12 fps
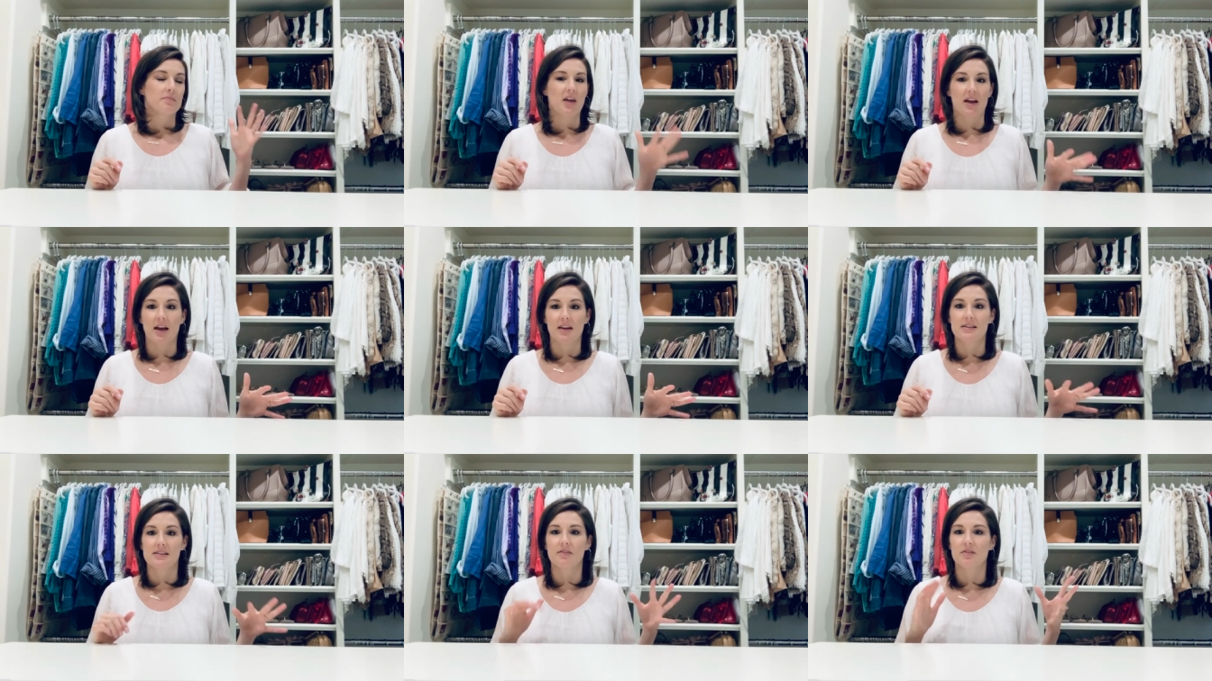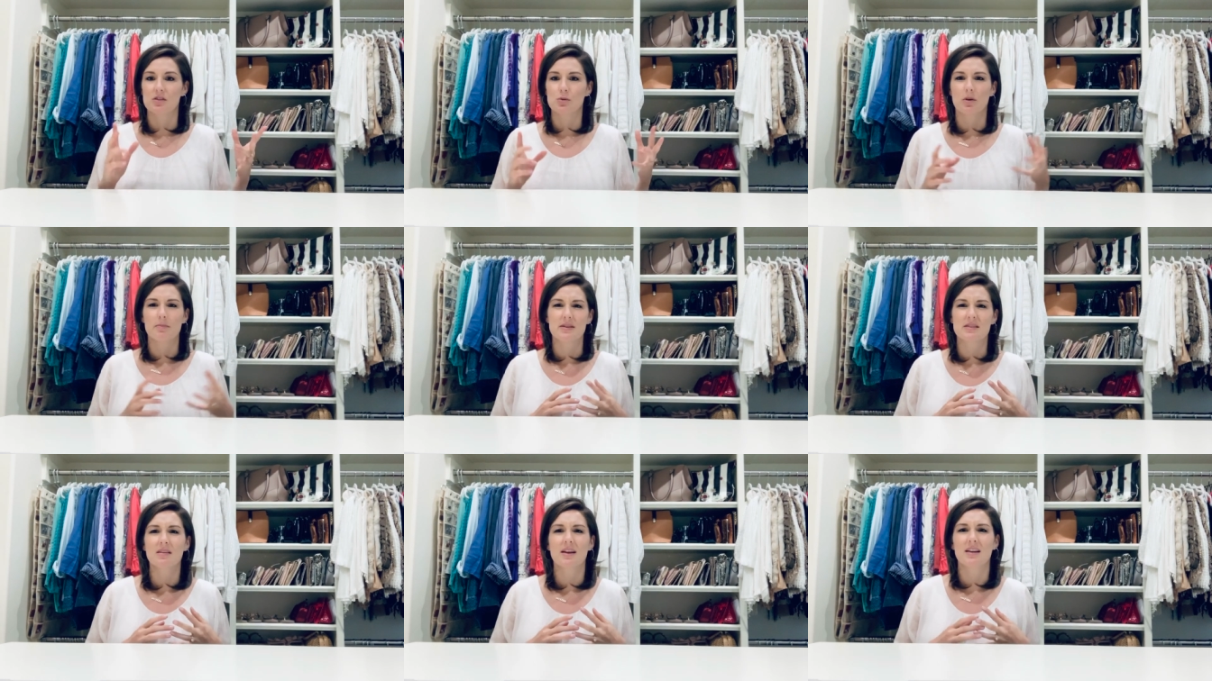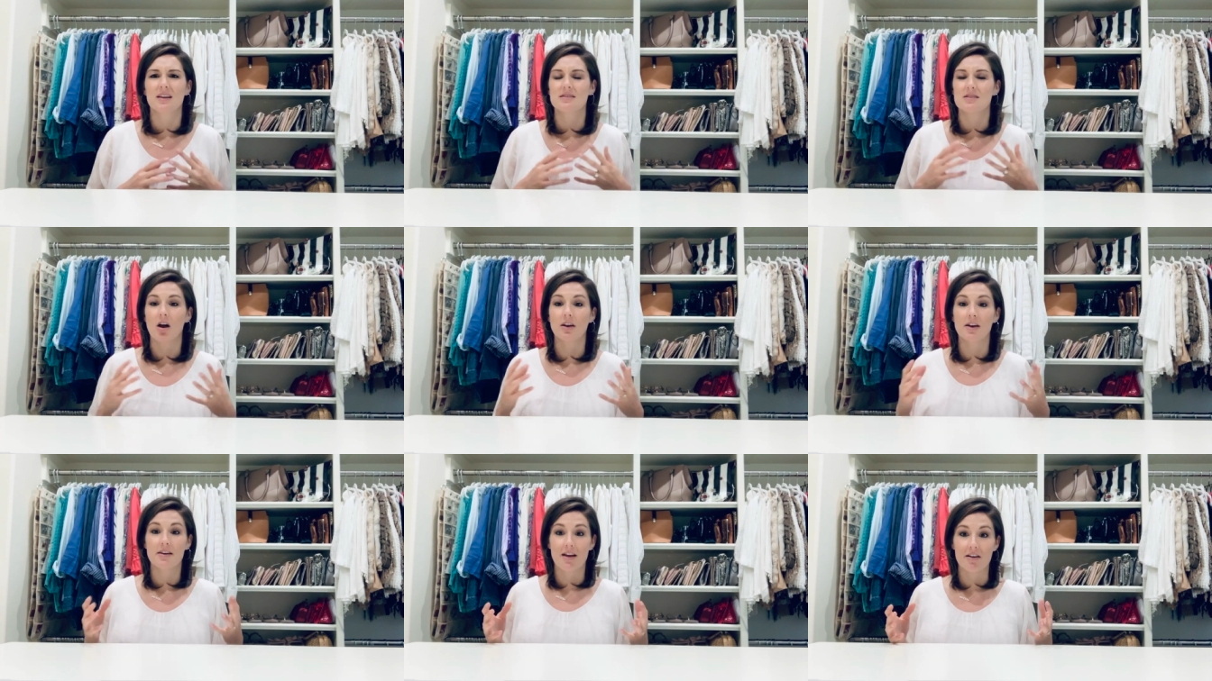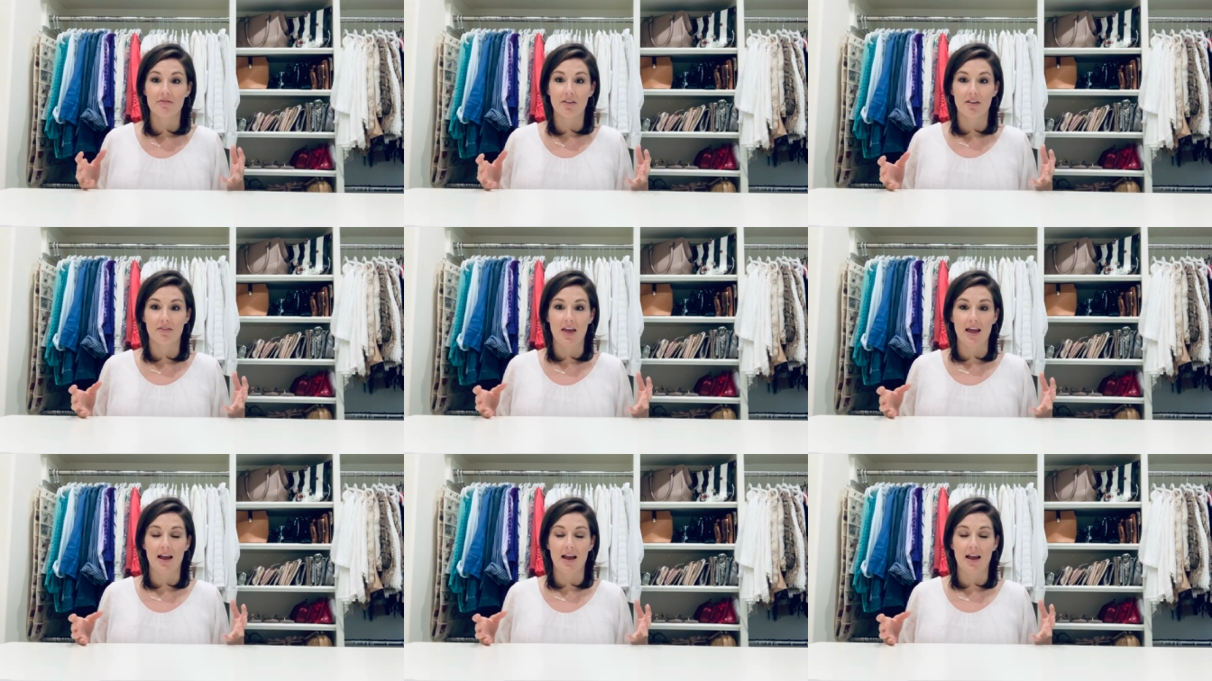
that kind of stuff that's sort of miscellaneous, not enough of that